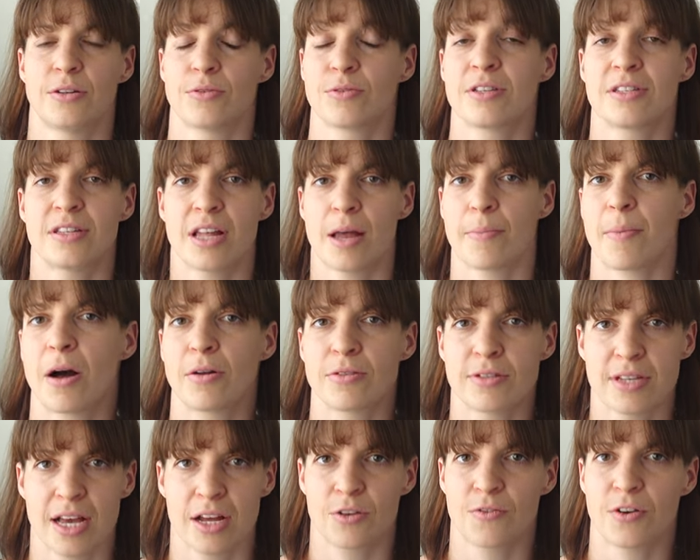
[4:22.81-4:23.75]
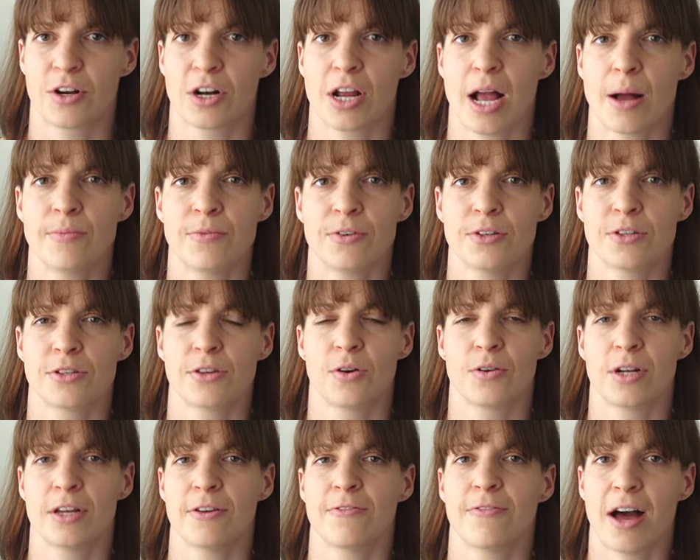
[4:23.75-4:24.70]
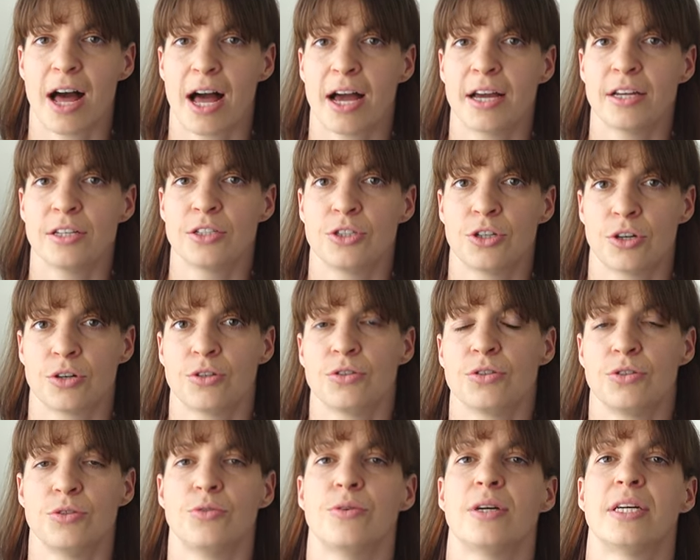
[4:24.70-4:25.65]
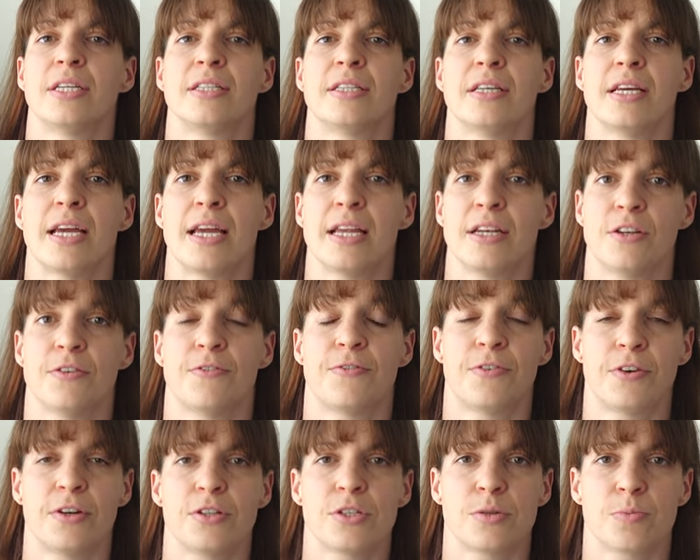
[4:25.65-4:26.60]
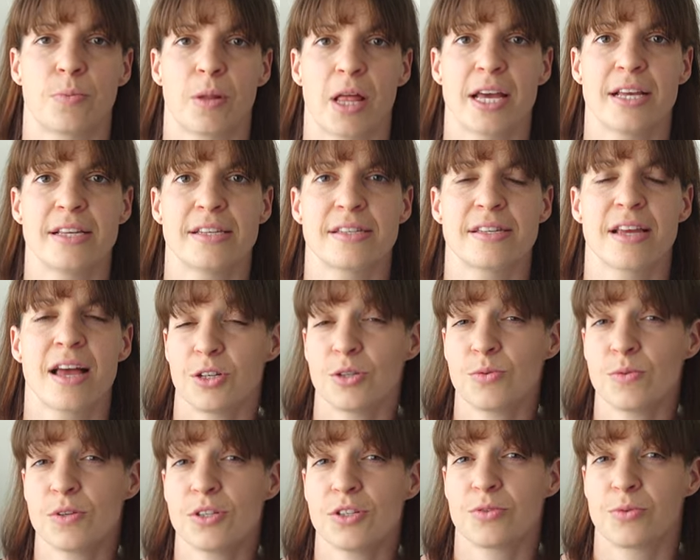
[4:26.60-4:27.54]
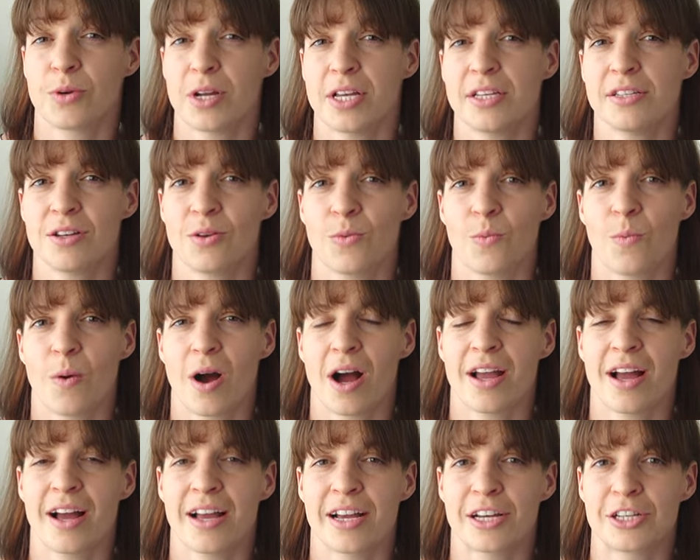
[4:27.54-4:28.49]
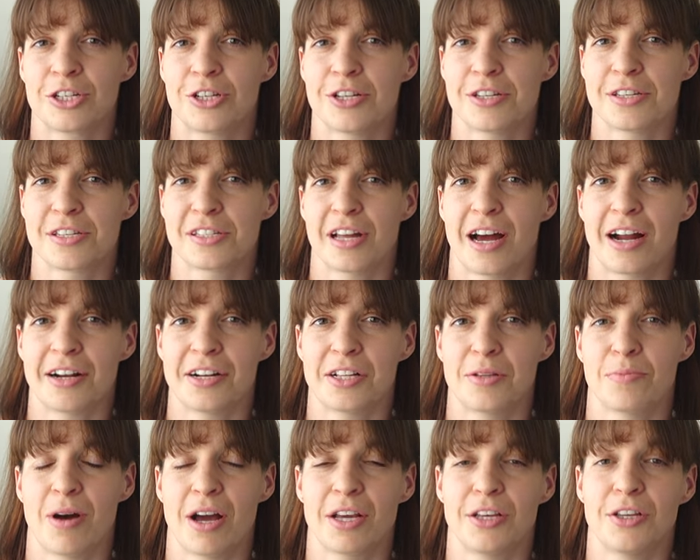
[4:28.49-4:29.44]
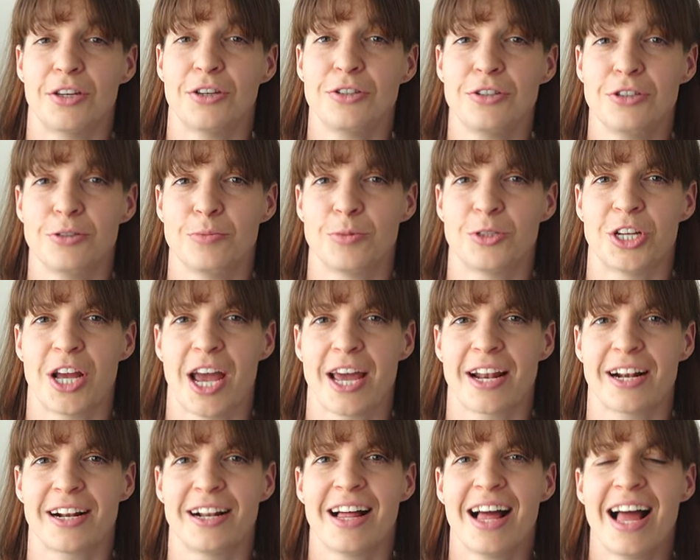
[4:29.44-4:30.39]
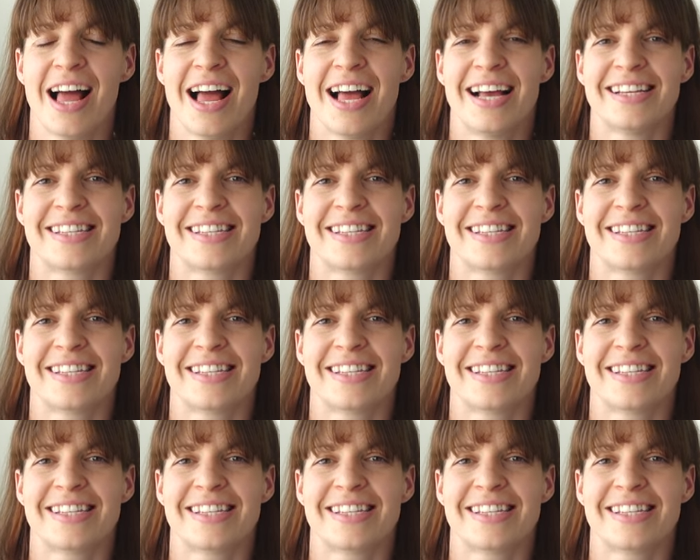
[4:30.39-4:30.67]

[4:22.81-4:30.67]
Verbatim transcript: step outside of her comfort zone if I don't do it in the first place. So this was the reason why I actually started my YouTube channel.